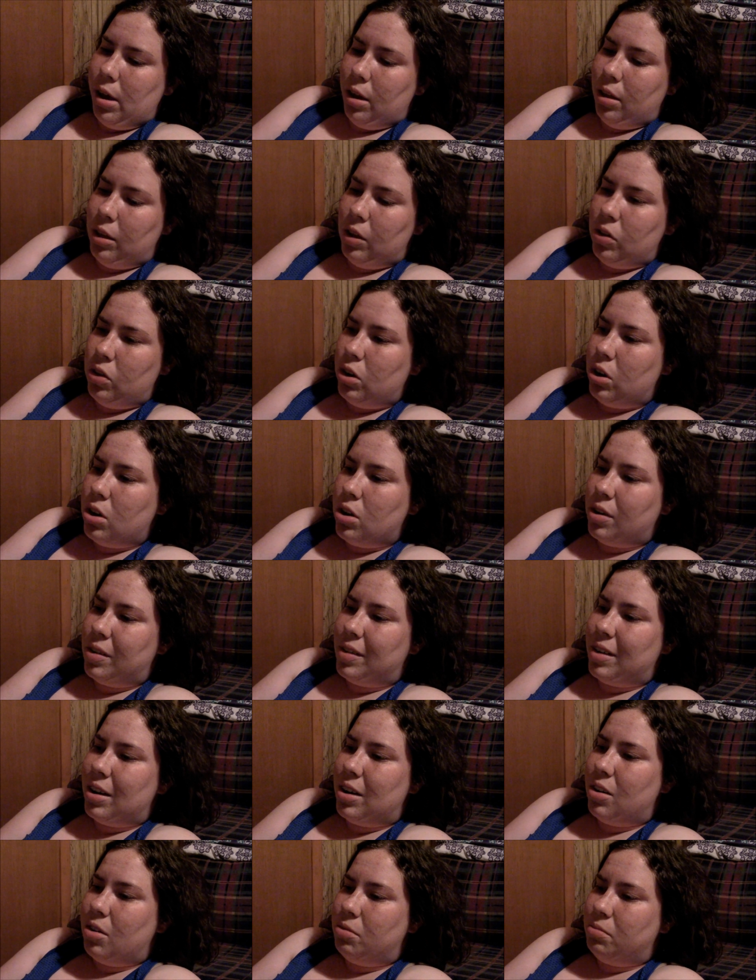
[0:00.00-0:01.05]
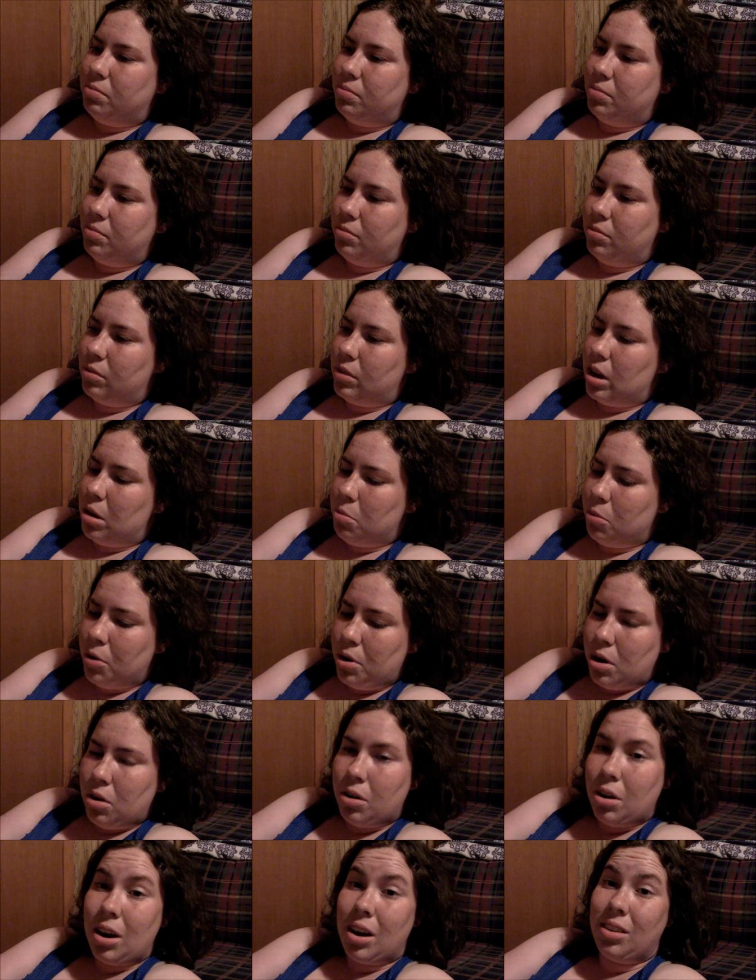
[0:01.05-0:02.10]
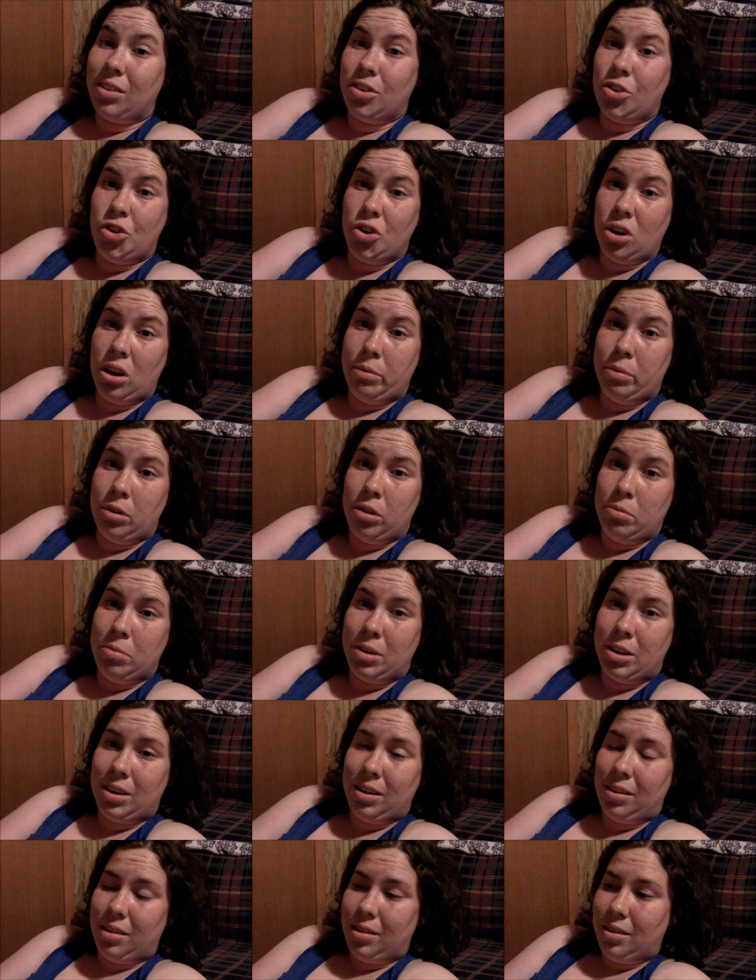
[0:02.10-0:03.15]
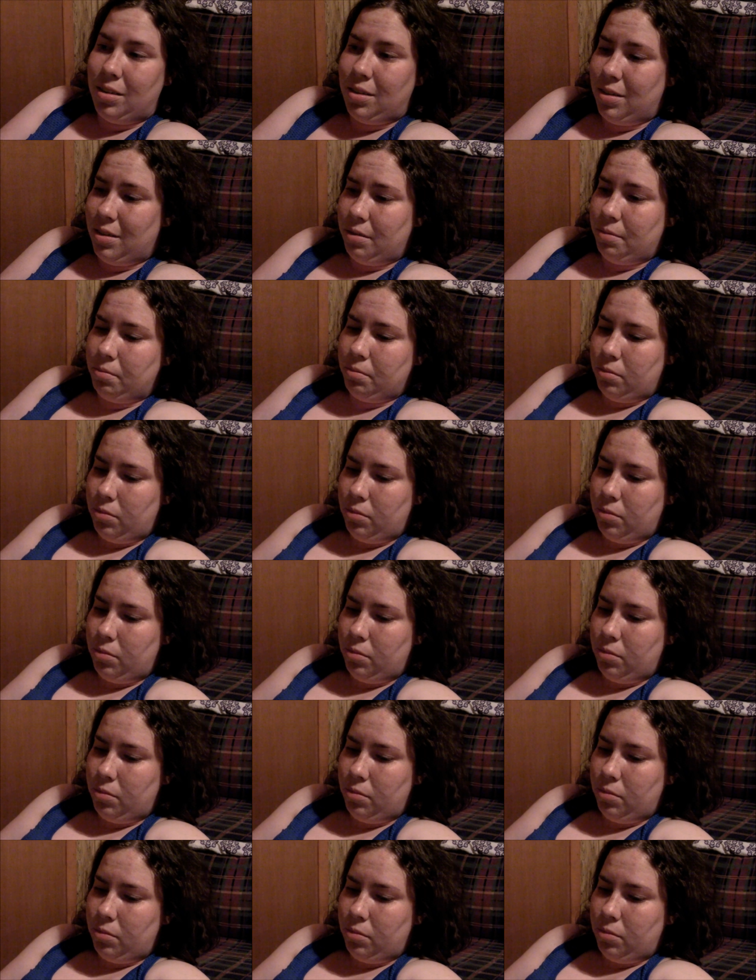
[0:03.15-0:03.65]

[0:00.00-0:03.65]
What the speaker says: let the dogs out. Amarillo got into trouble because